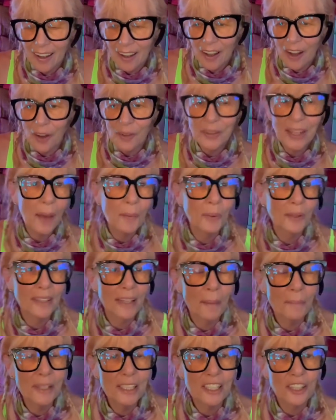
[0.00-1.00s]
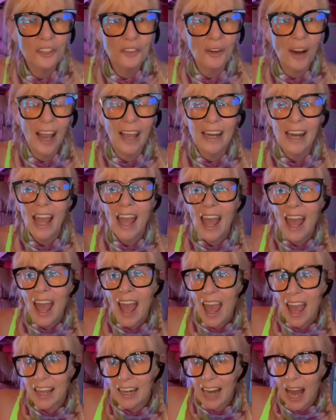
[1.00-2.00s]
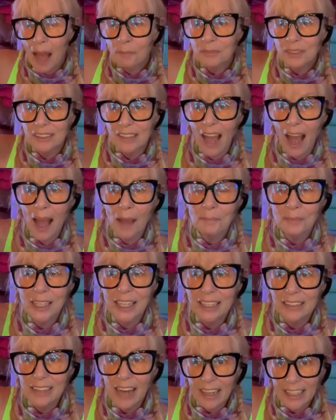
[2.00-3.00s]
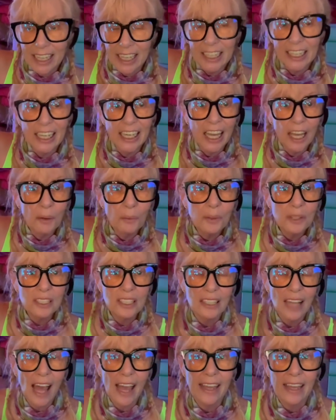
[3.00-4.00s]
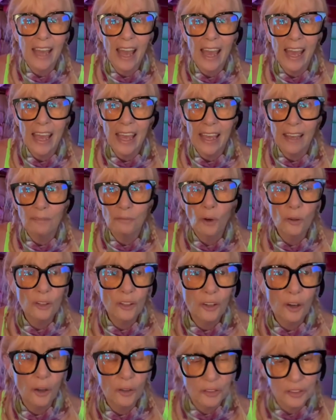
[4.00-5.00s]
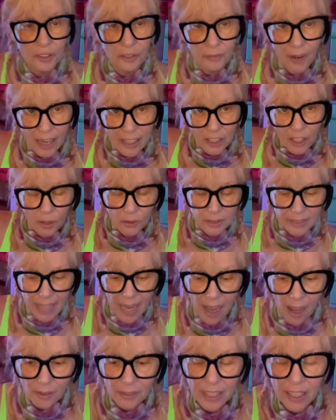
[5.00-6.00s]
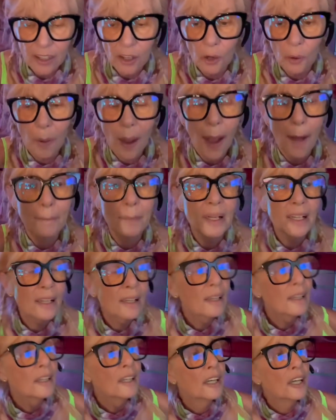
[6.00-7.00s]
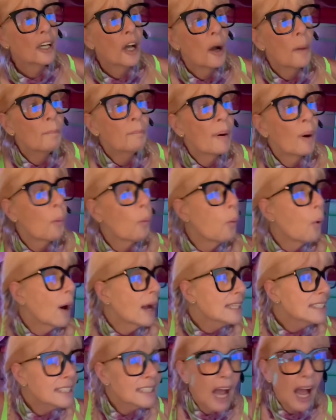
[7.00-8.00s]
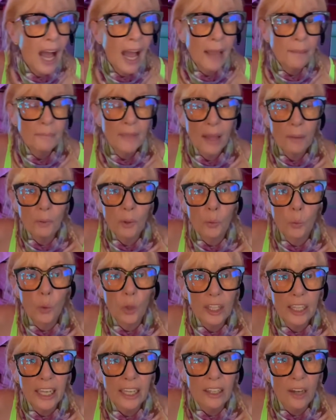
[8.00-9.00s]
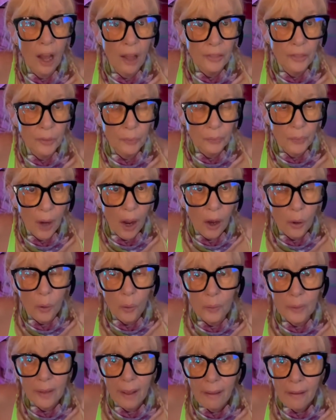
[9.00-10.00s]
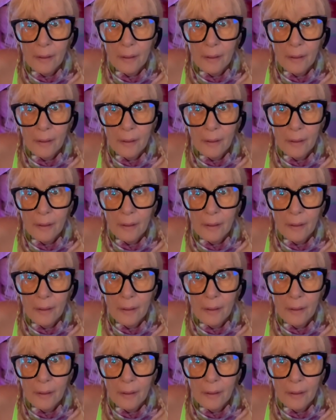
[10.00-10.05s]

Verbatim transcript: okay, well, let me just try it. And I'm, I'm not kidding. It was like a roller coaster ride. You go down and go up. But one time they were working on the road